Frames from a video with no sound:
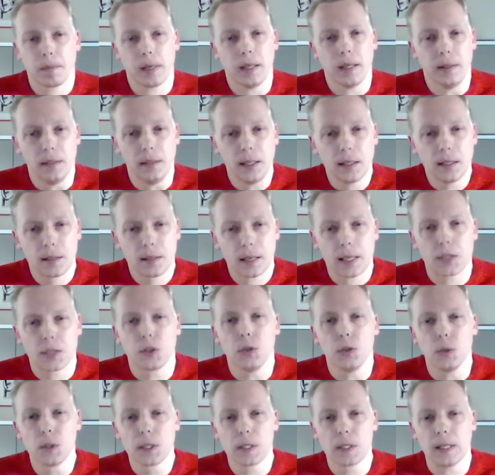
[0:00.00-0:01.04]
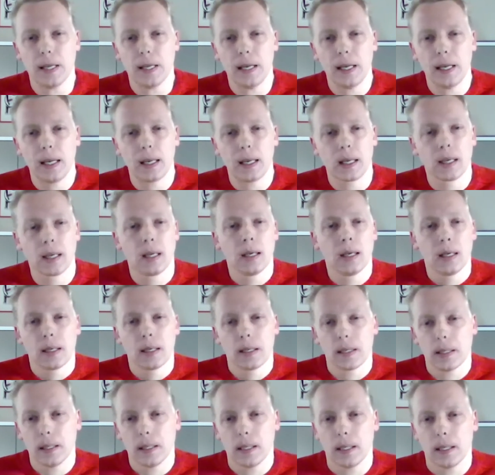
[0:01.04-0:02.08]
Indeed, as you say,
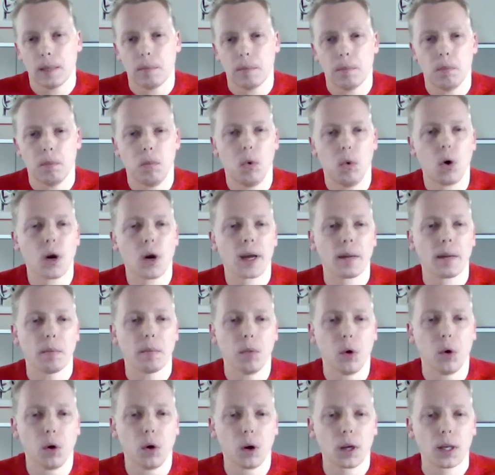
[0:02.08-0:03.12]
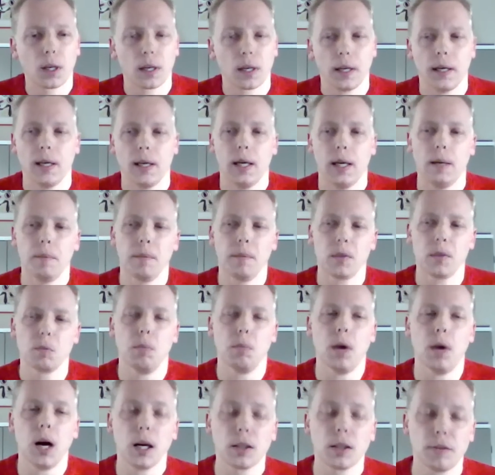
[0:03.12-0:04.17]
more and more
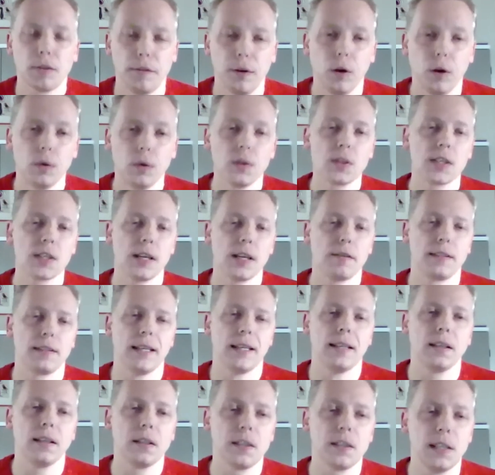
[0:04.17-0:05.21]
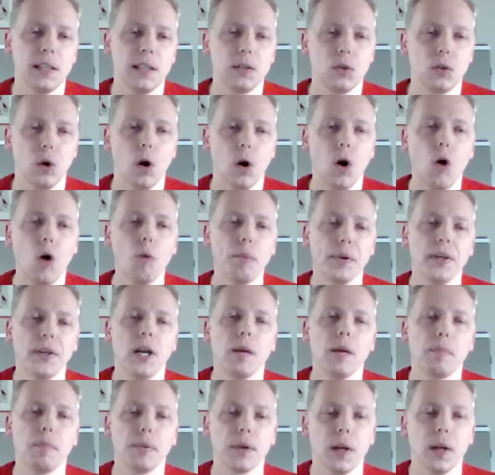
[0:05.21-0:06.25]
smartphones have tendency to open
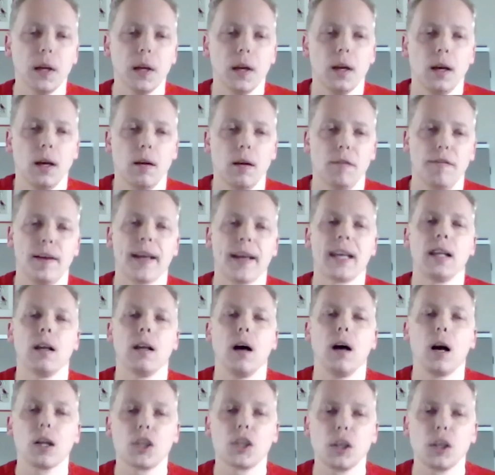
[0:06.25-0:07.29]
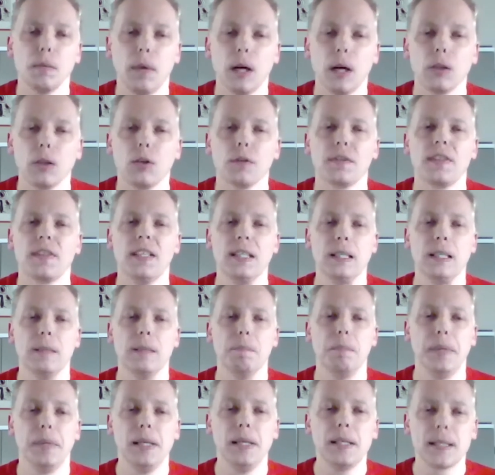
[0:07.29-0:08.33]
up a very large amount of
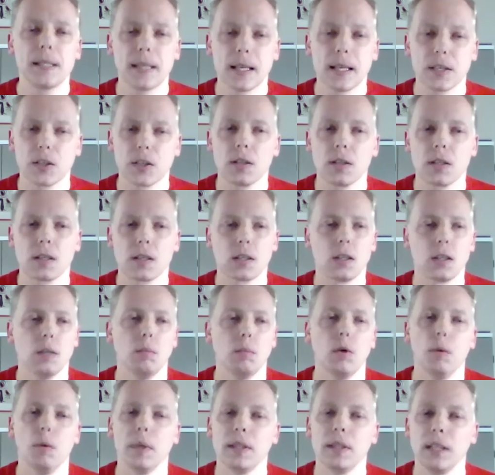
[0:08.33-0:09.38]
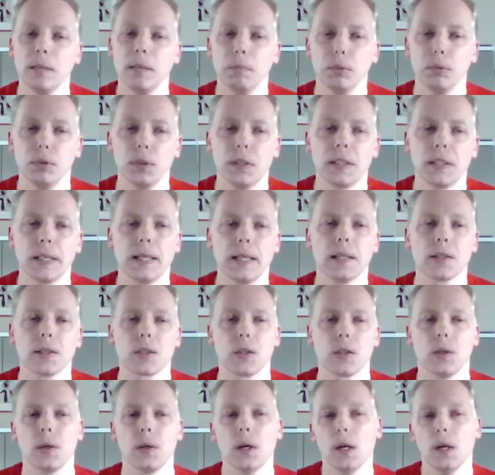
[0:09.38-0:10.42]
TCP sessions the moment they boot.
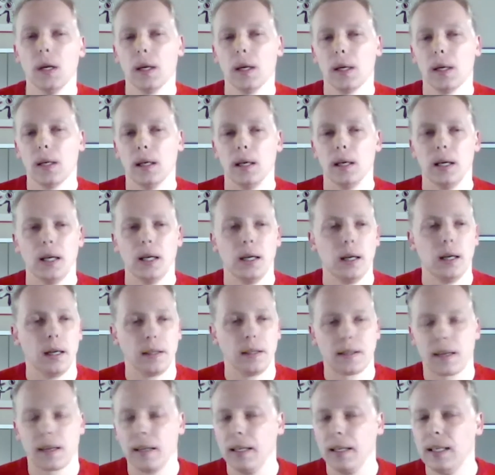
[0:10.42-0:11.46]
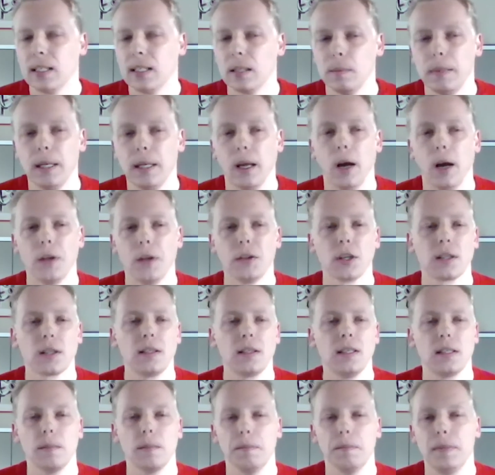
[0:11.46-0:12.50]
So it can easily be 100
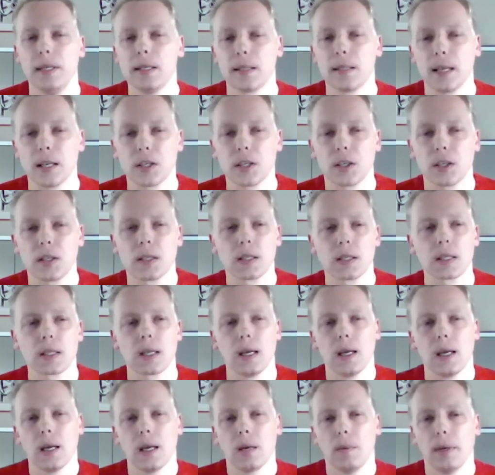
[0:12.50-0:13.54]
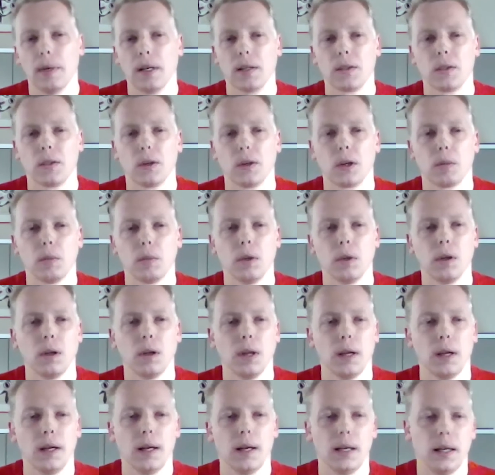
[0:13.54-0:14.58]
TCP sessions when a
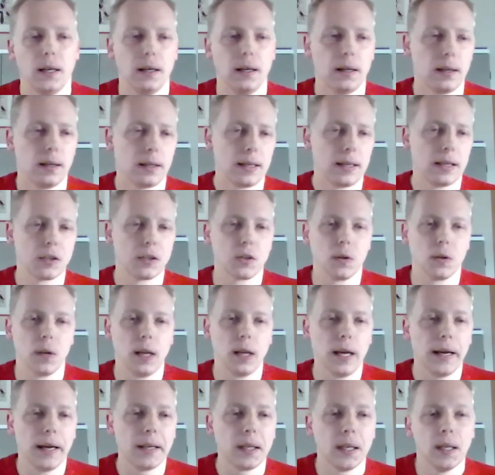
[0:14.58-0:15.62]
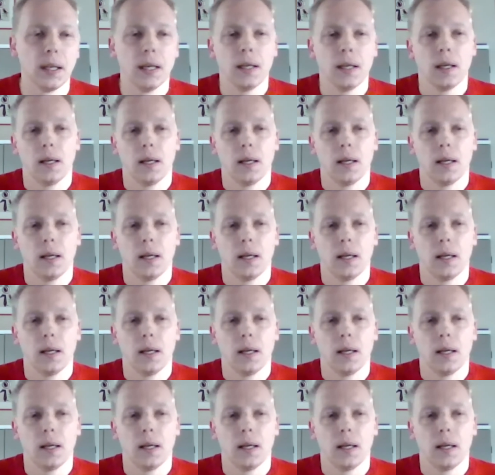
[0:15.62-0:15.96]
terminal gets online.